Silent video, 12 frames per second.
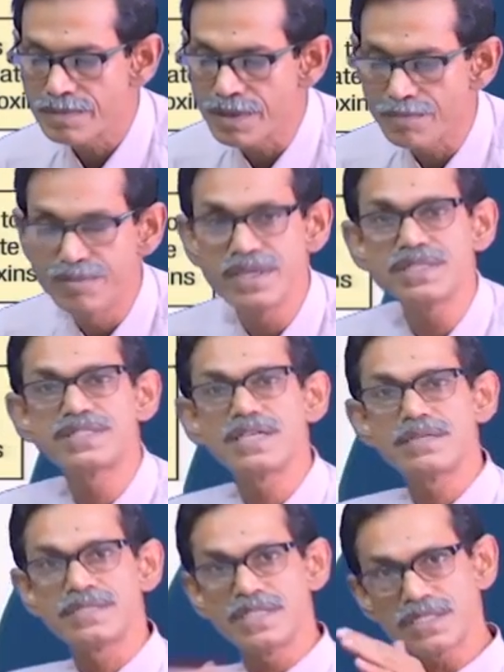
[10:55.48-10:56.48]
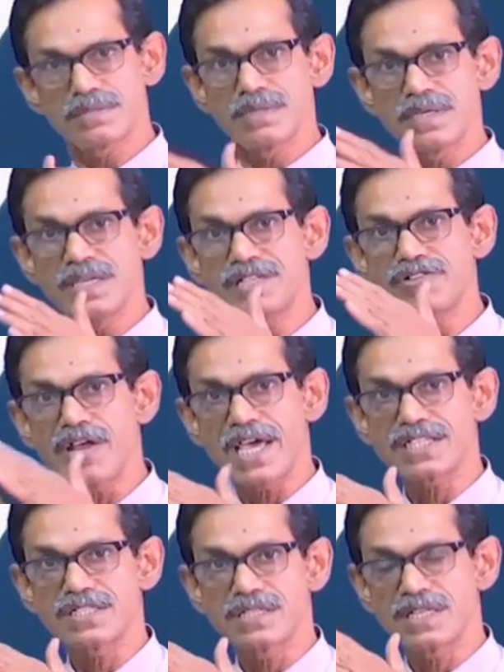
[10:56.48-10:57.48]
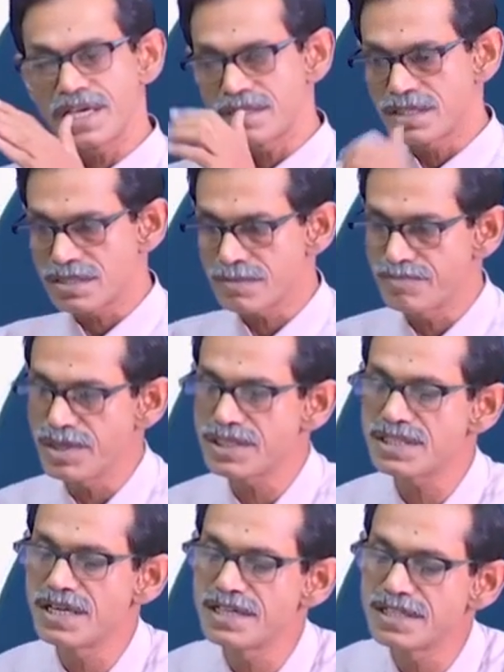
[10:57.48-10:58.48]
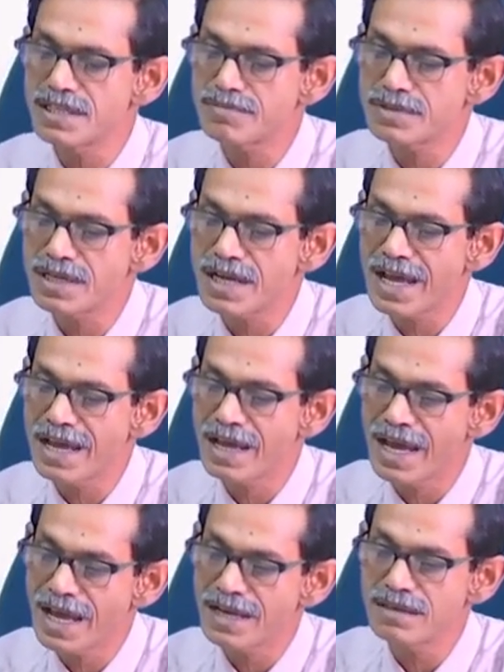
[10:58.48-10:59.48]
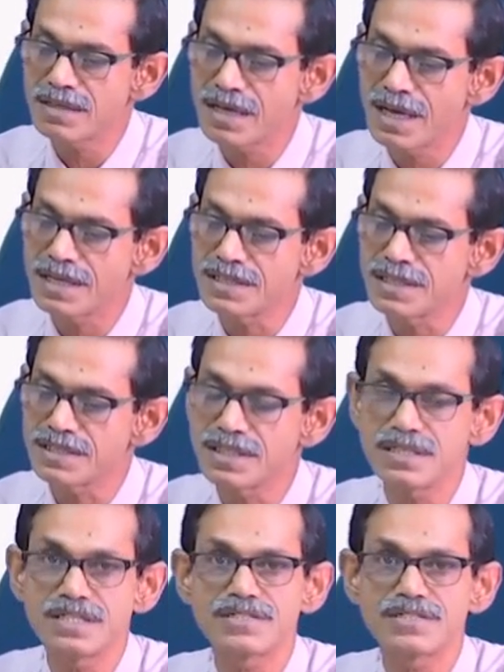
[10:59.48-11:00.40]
the B cell, this interaction like this B cell receptor and antigen